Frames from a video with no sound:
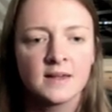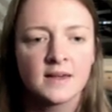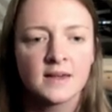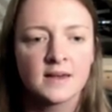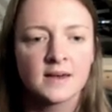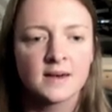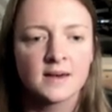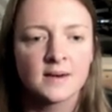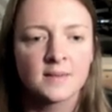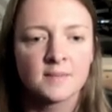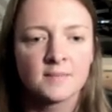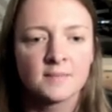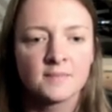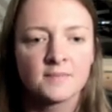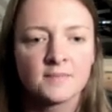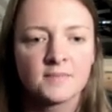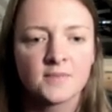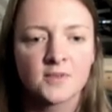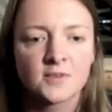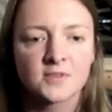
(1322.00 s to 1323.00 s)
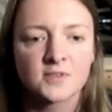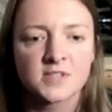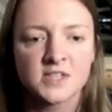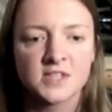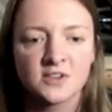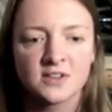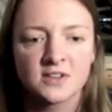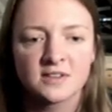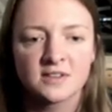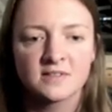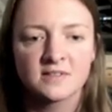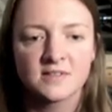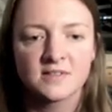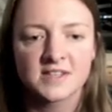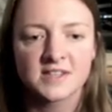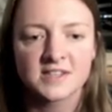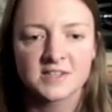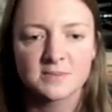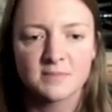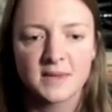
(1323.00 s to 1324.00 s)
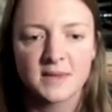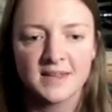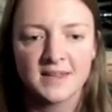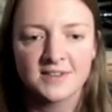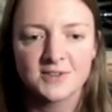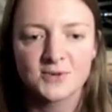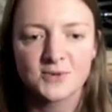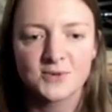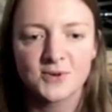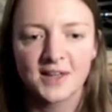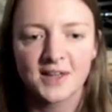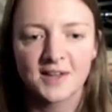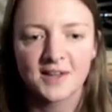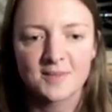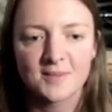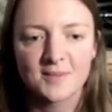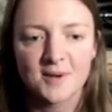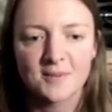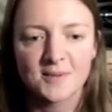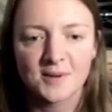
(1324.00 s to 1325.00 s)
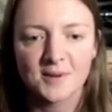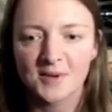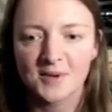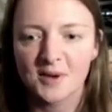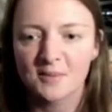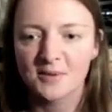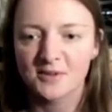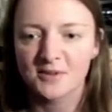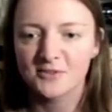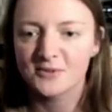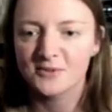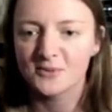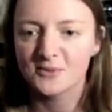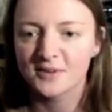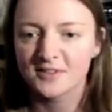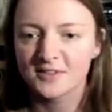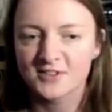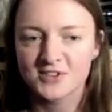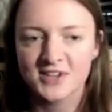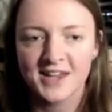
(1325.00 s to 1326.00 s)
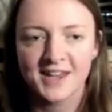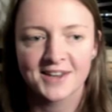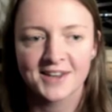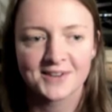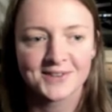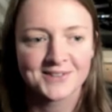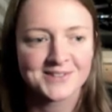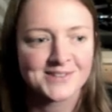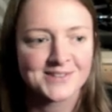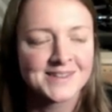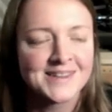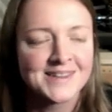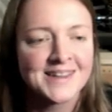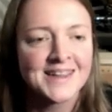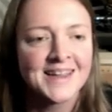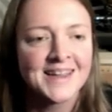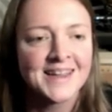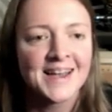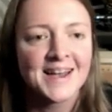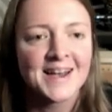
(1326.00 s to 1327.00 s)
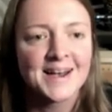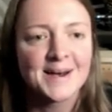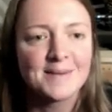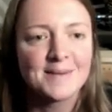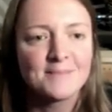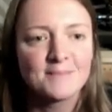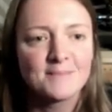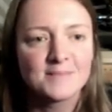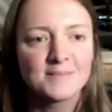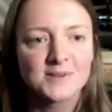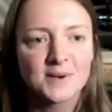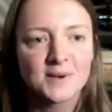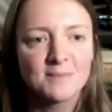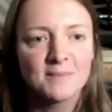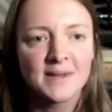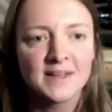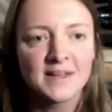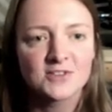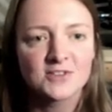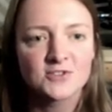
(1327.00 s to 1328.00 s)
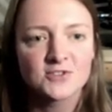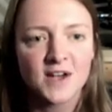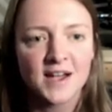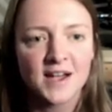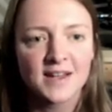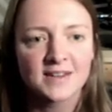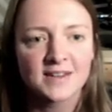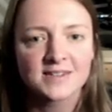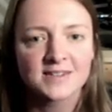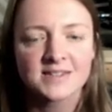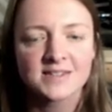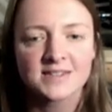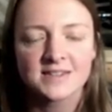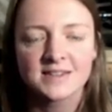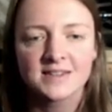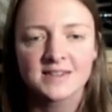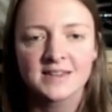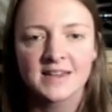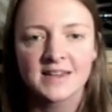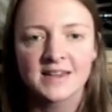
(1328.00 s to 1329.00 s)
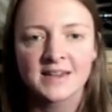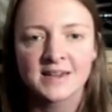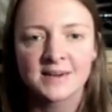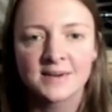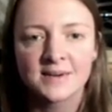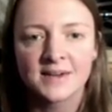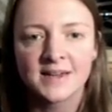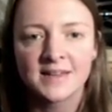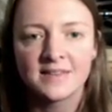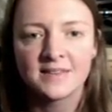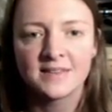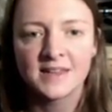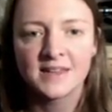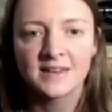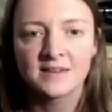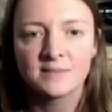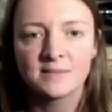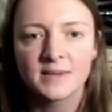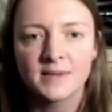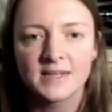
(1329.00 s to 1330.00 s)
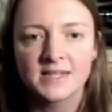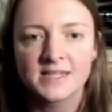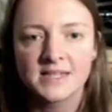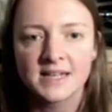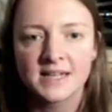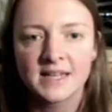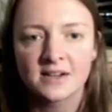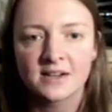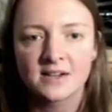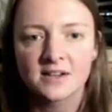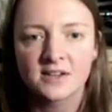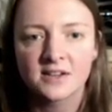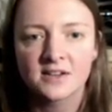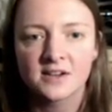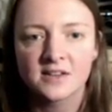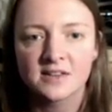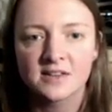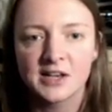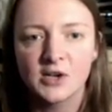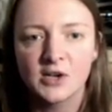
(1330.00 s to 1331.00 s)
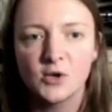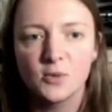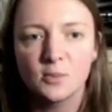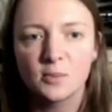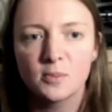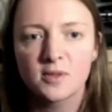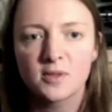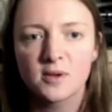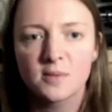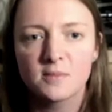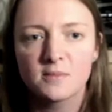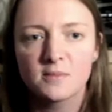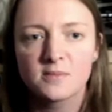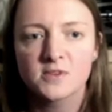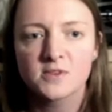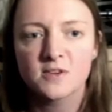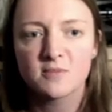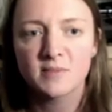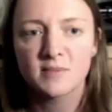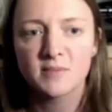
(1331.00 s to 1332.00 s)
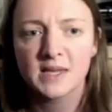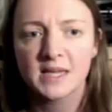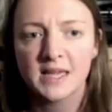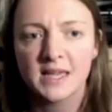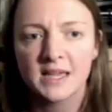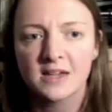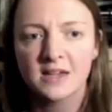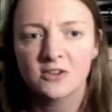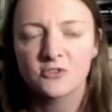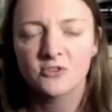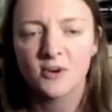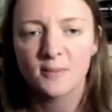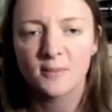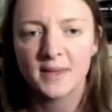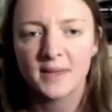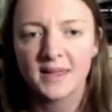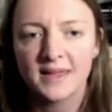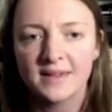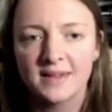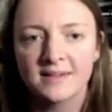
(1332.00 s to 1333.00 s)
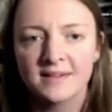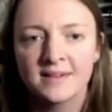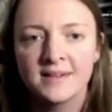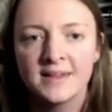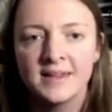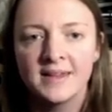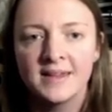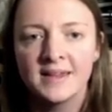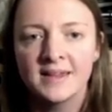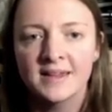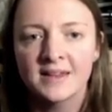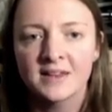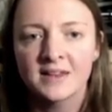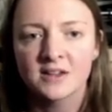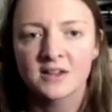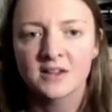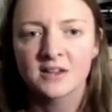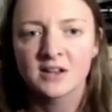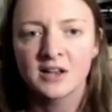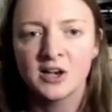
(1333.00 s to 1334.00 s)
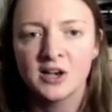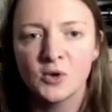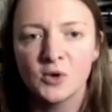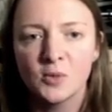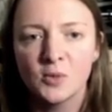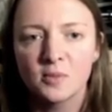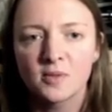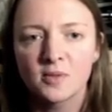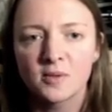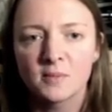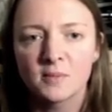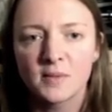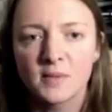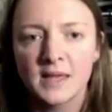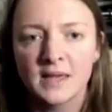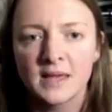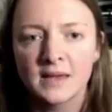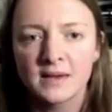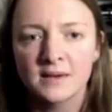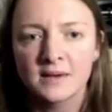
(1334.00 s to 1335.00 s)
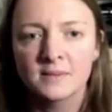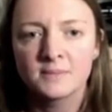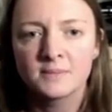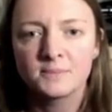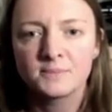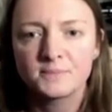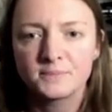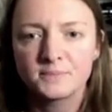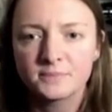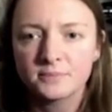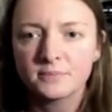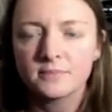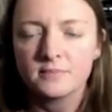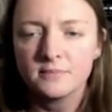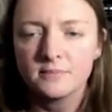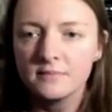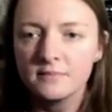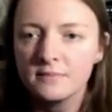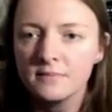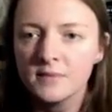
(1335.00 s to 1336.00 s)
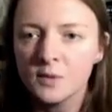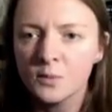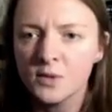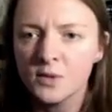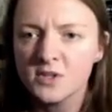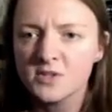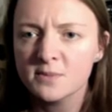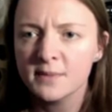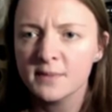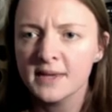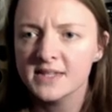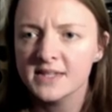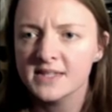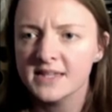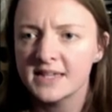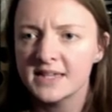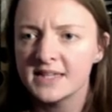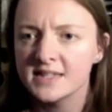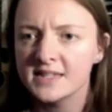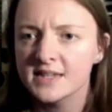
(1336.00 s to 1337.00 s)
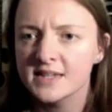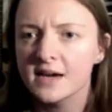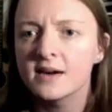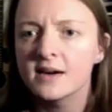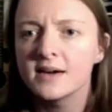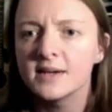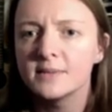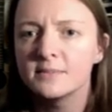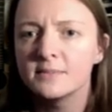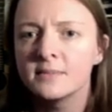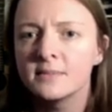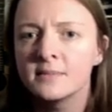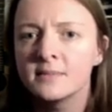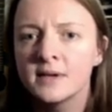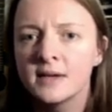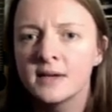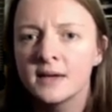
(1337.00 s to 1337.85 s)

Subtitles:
Obviously this is me talking at the moment, I'm coming through one of the channels. So I make tracks, and then basically I can either loop them. So I've made a kick drum here and I can loop them here, which makes it in time,